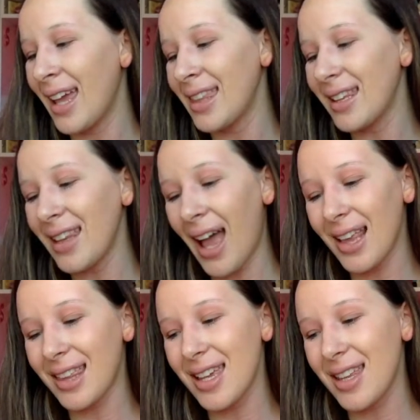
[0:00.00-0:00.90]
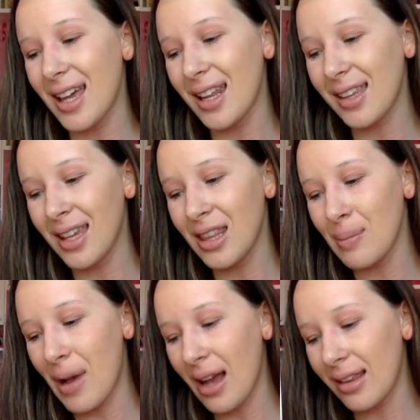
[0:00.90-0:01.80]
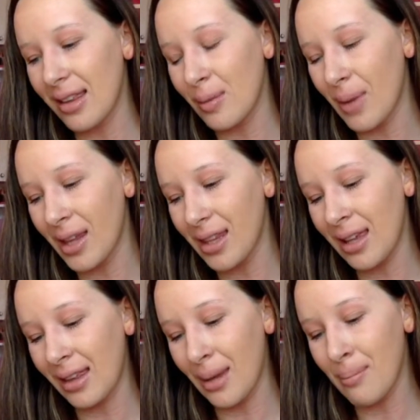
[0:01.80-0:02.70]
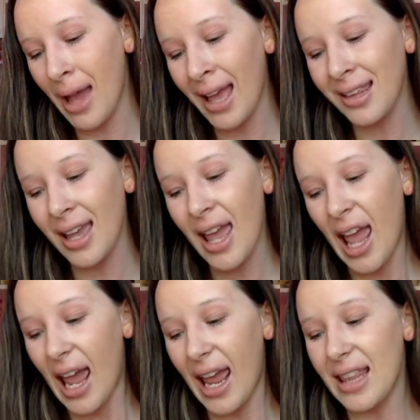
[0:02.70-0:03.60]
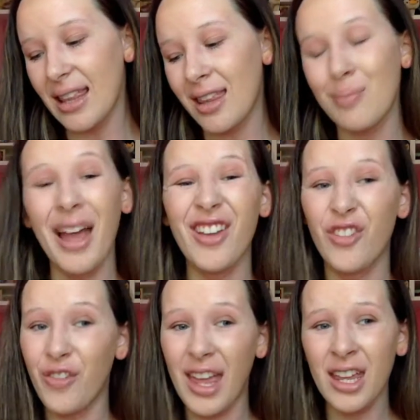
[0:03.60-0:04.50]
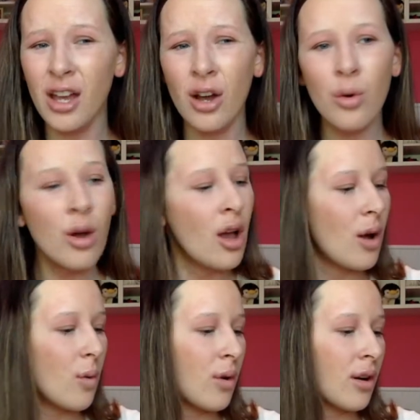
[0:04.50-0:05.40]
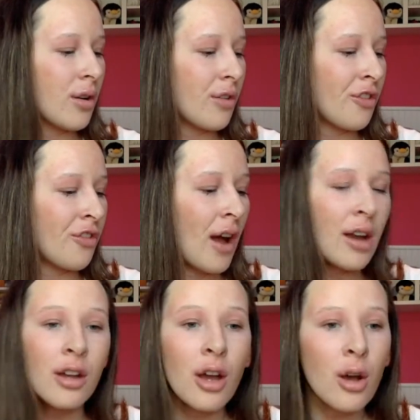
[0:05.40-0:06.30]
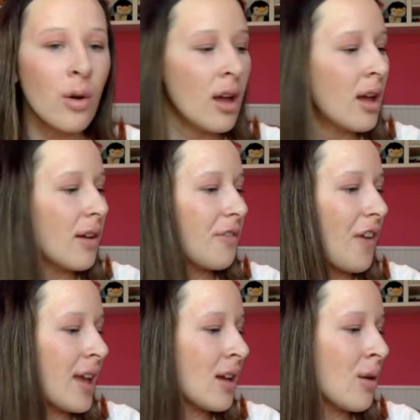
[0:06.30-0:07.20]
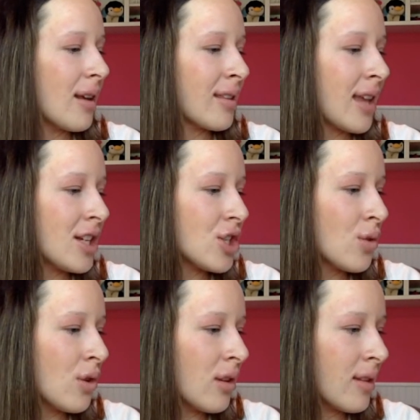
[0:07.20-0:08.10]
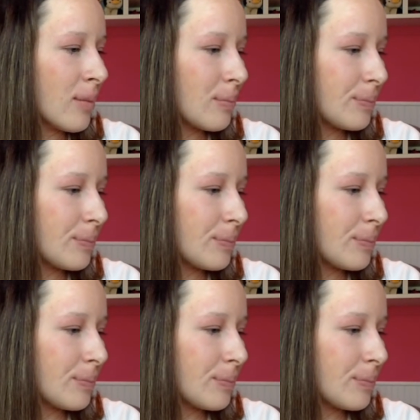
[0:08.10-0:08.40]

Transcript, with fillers: the last thing that is in the box this month is a mask, and this is by Fango or Fango, Fango Essentials.